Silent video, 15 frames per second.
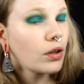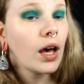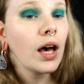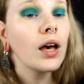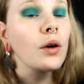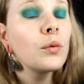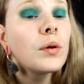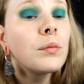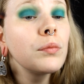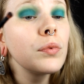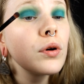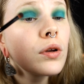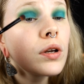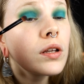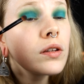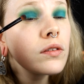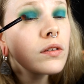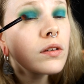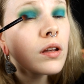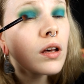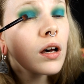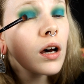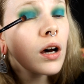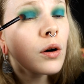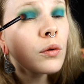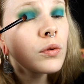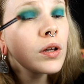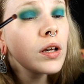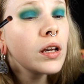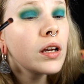I will put it
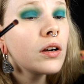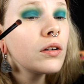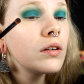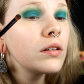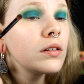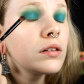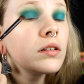out here.